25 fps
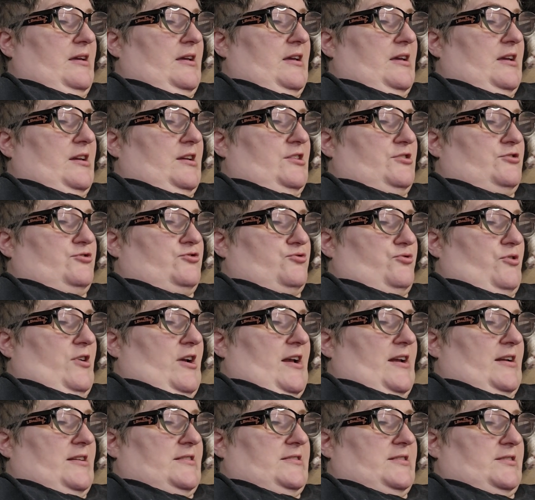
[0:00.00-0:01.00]
He
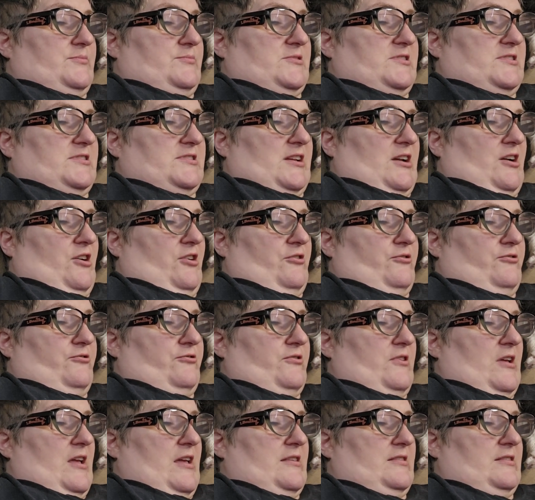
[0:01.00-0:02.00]
dragged himself
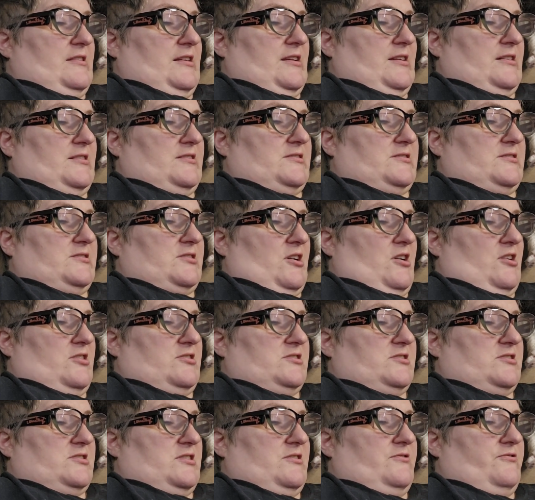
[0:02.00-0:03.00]
and the
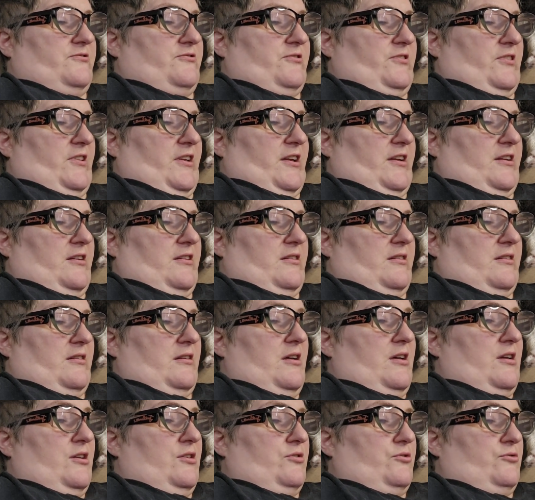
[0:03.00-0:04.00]
exhausted Flick
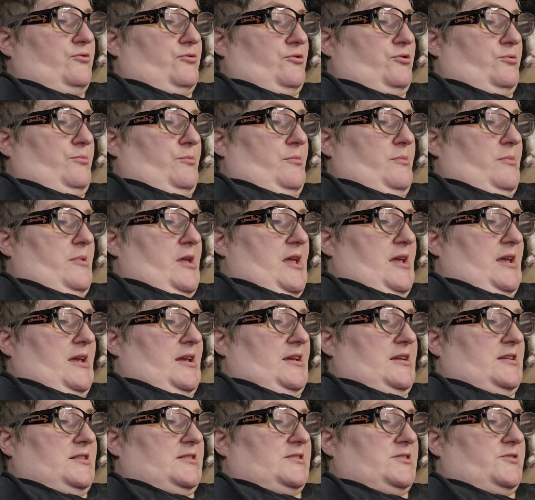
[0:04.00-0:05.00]
through the
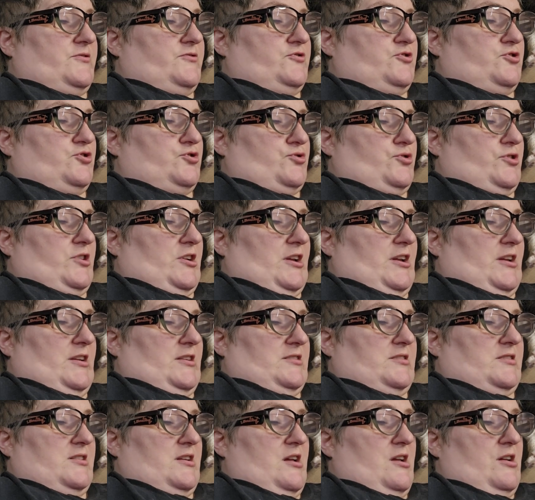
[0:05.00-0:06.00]
maze of
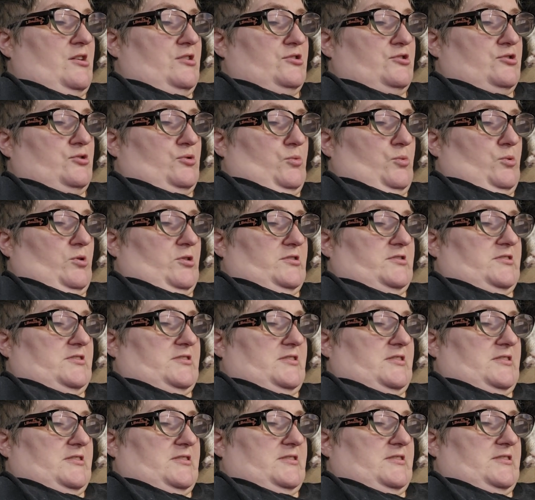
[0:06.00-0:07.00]
trees towards
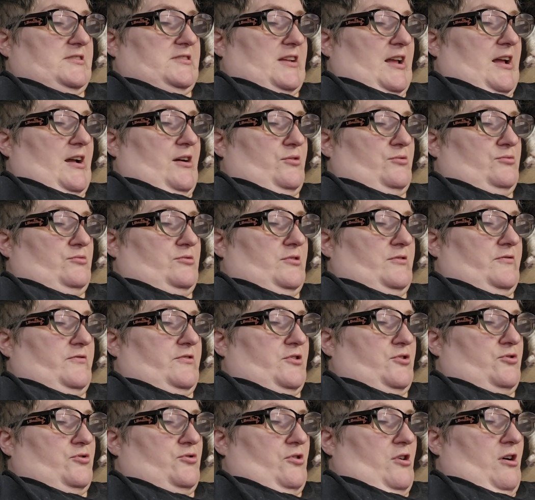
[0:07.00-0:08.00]
the sound of
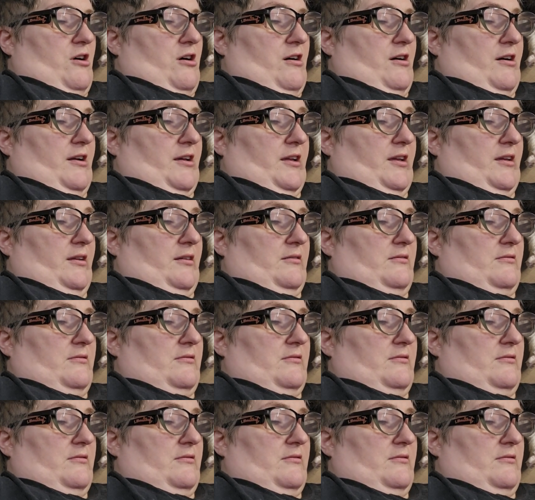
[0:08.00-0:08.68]
the cry.